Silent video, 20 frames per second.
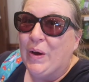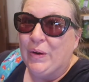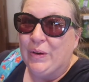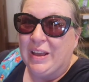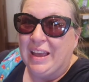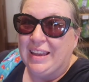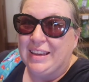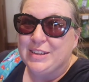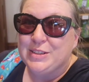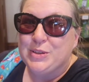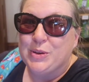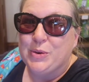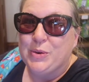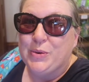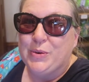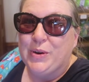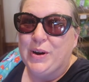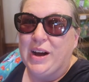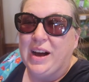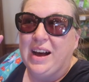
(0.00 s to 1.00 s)
Okay,
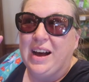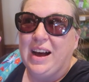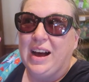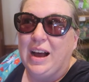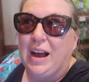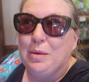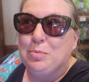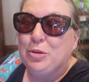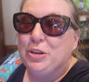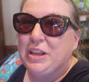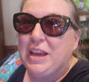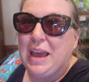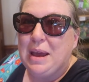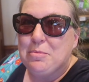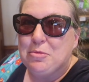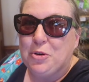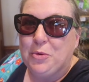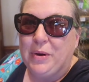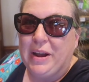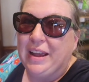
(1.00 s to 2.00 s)
so I put the
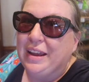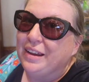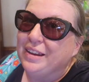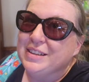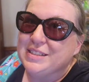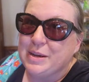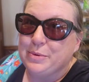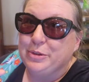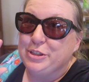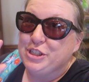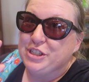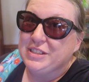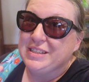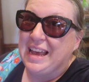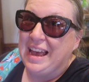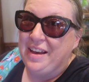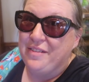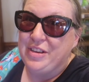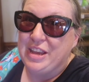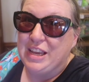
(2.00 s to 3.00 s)
camera away because I was just
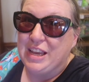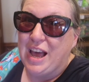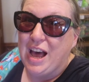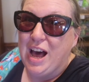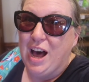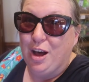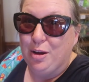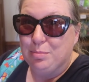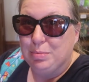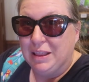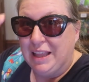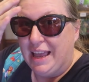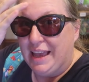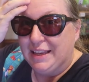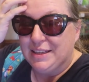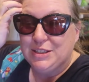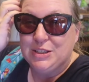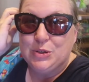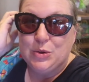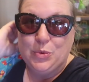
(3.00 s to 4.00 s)
having a
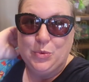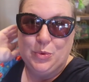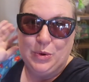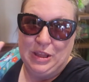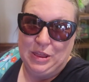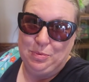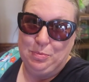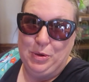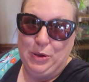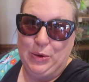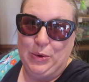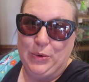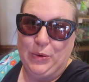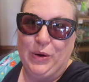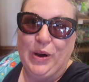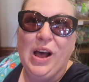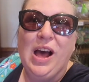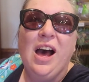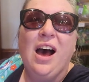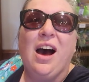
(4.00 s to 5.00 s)
blast with
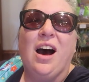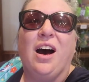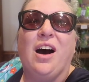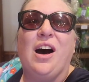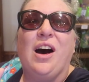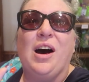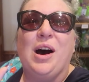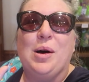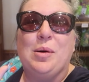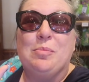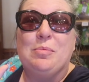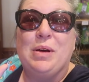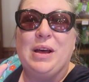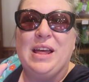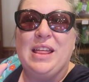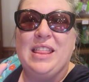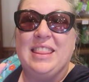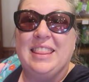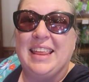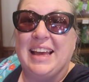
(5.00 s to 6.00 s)
Pooh.
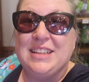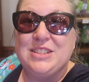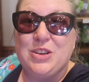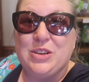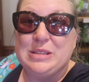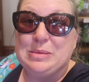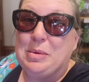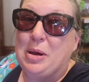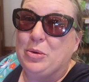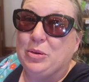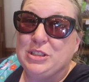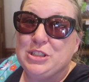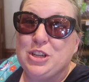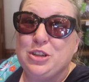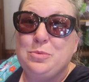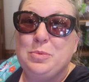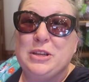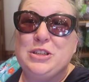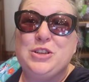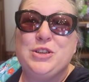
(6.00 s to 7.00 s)
That's awesome. I'll
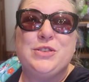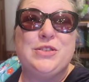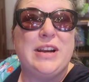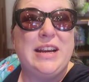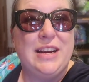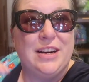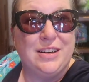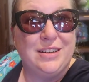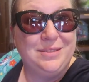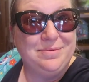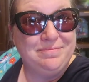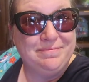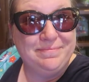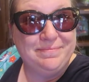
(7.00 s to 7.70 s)
insert pictures right here.